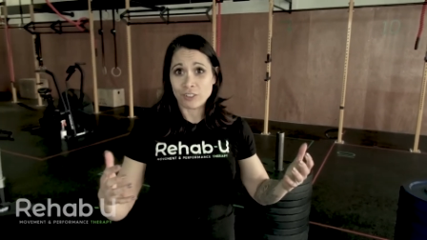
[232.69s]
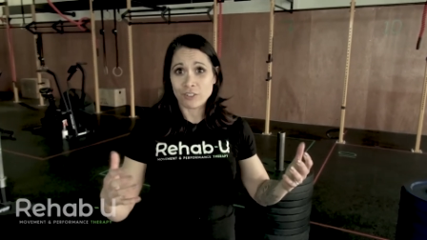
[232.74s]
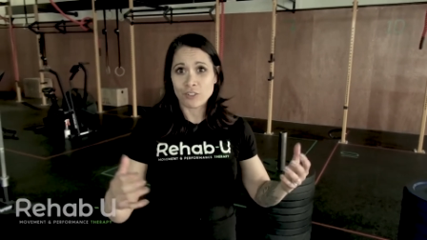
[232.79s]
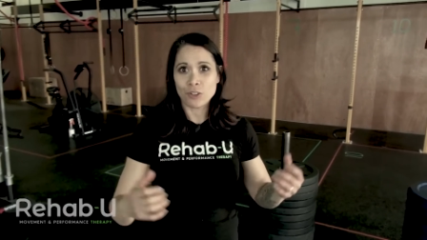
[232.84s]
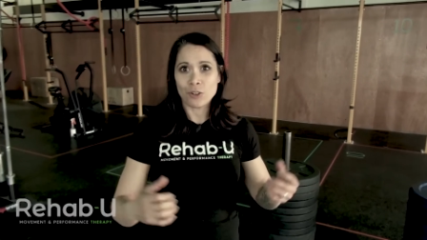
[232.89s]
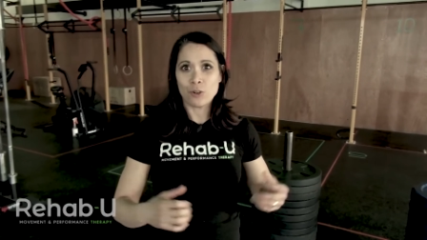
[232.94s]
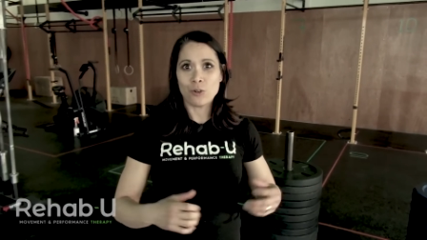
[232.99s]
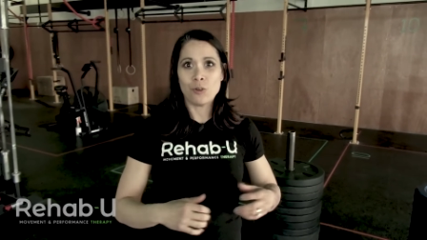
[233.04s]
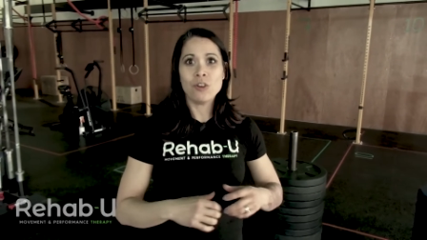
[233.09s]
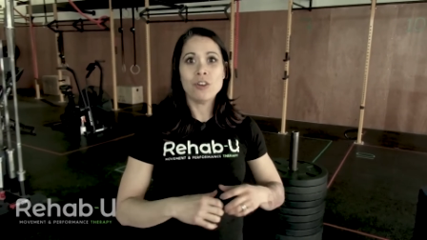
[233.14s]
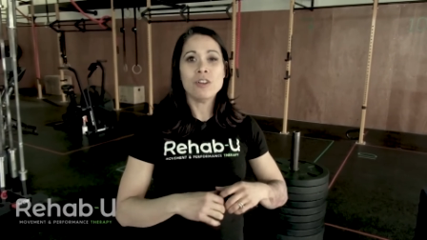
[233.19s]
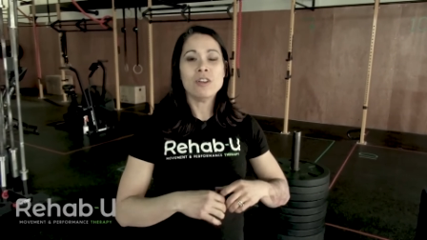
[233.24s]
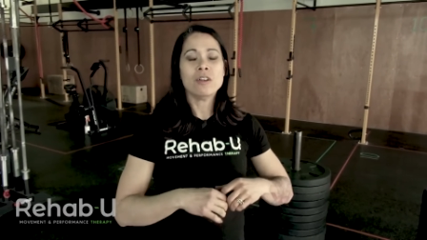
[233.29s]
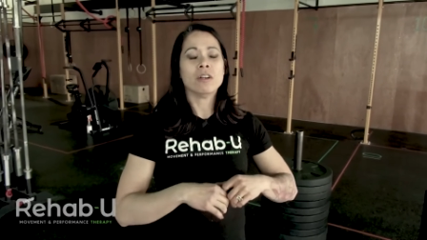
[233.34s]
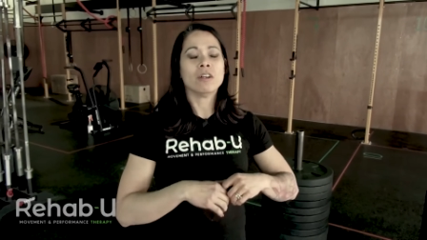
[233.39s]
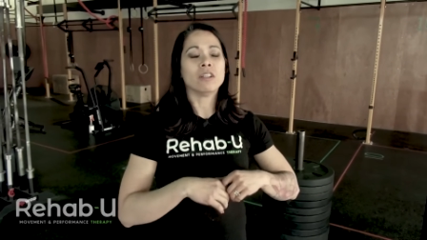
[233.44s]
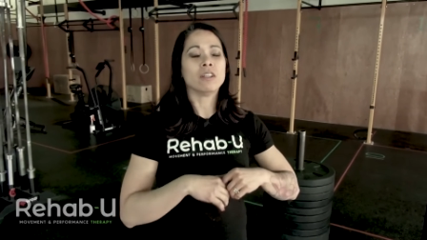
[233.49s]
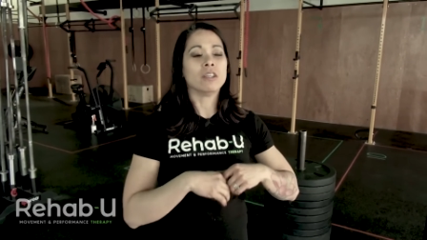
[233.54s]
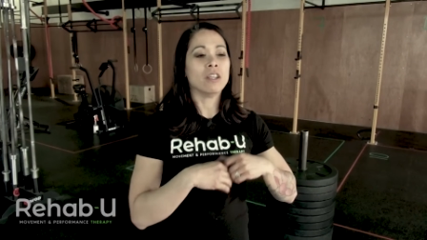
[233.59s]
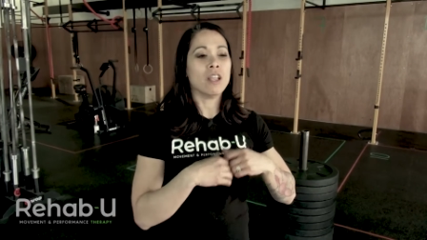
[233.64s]
So
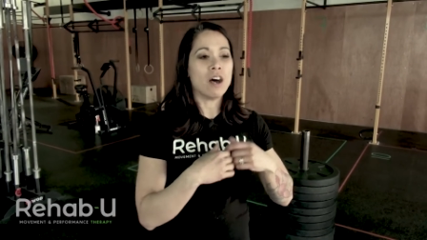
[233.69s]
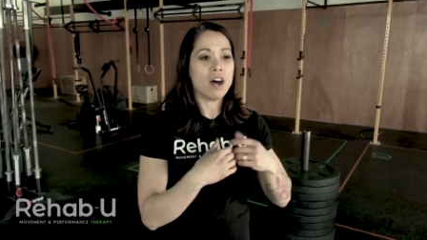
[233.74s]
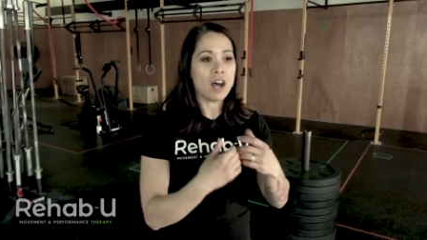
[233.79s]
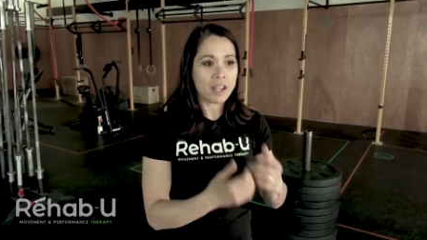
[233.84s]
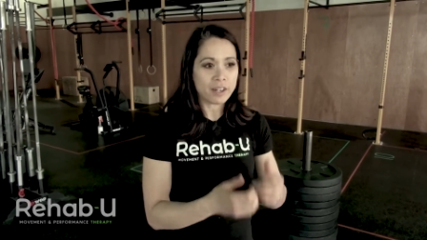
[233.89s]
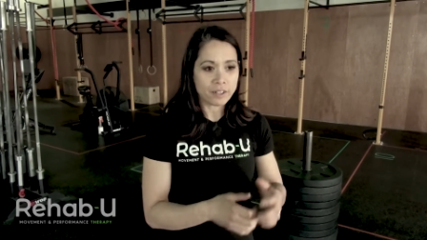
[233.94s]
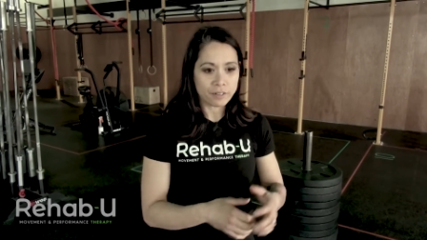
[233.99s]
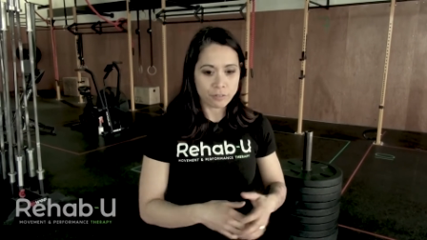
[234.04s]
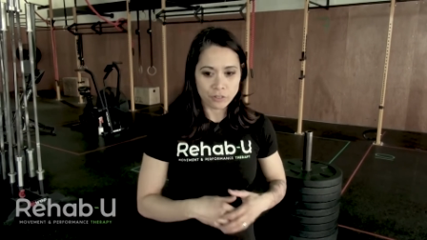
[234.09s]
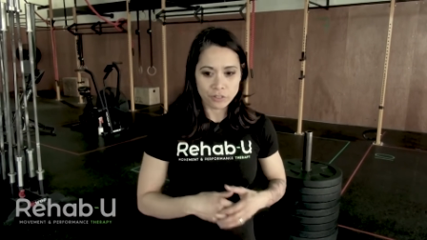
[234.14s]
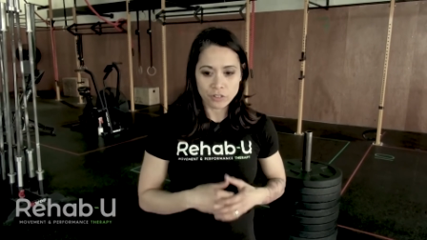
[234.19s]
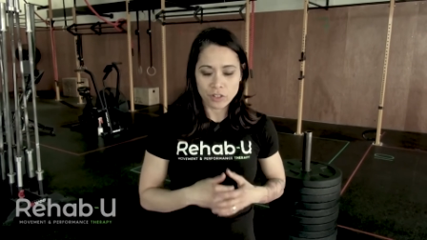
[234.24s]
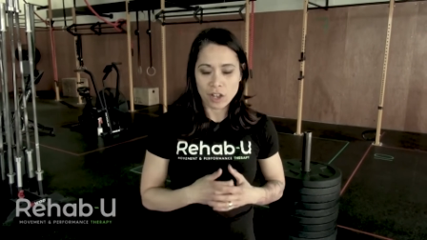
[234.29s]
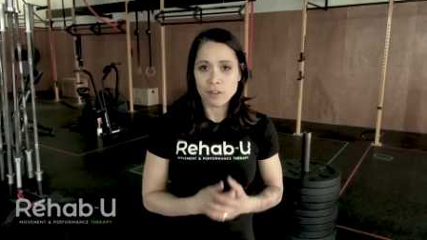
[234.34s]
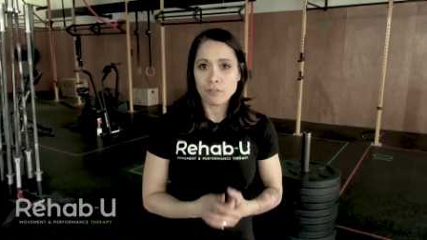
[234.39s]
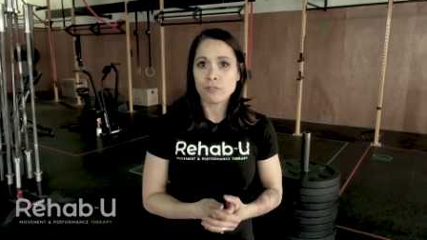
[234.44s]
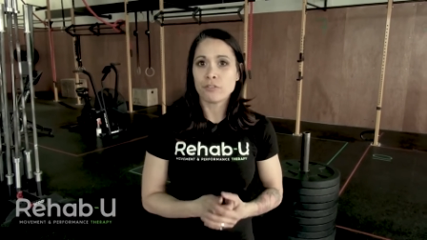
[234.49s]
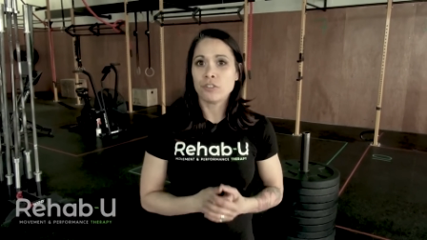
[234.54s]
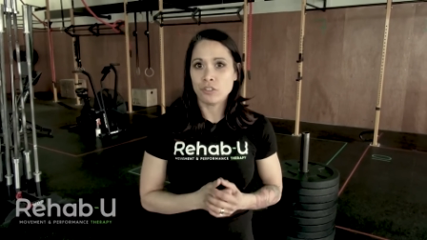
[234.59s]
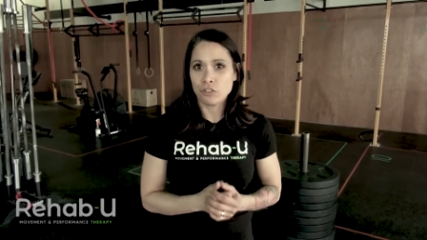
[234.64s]
a lot of
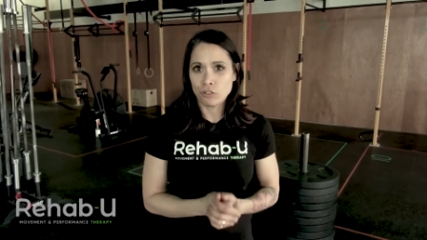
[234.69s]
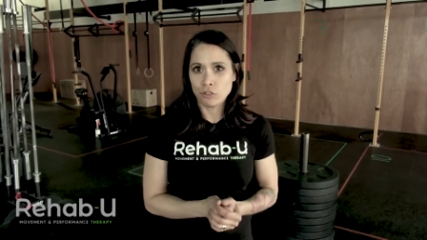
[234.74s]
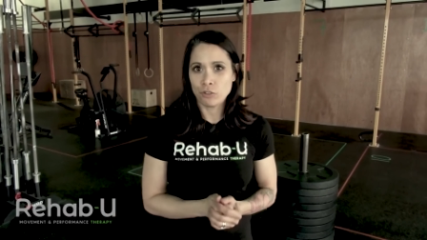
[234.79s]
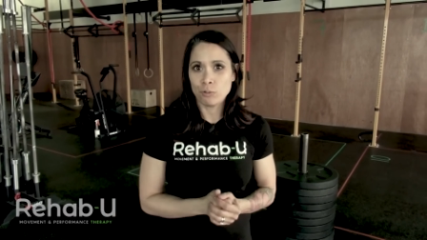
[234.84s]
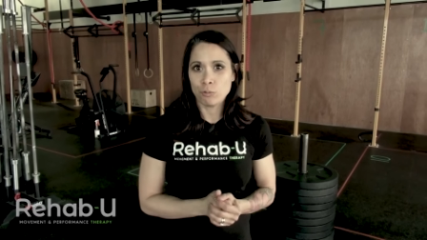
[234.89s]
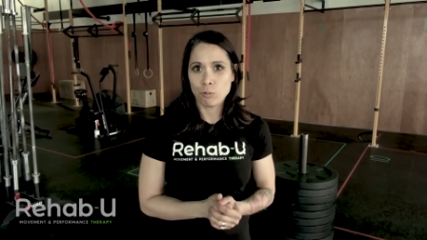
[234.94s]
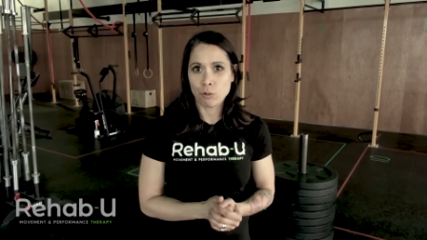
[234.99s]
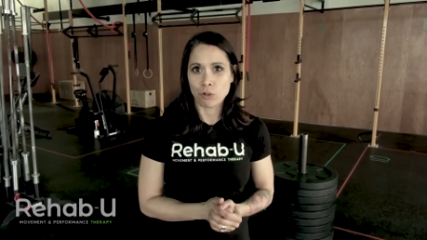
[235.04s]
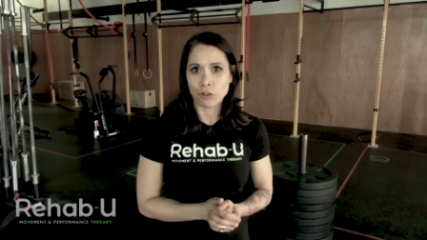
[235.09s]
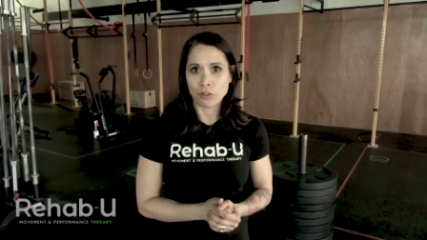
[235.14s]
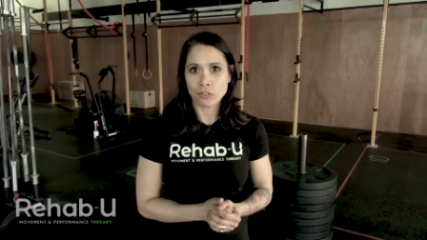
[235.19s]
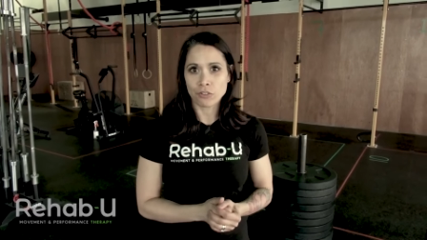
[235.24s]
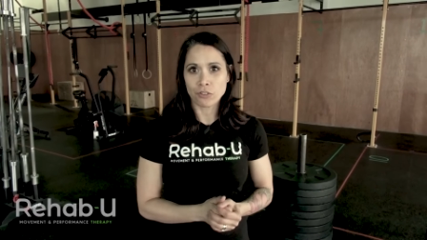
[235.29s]
soft tissue work.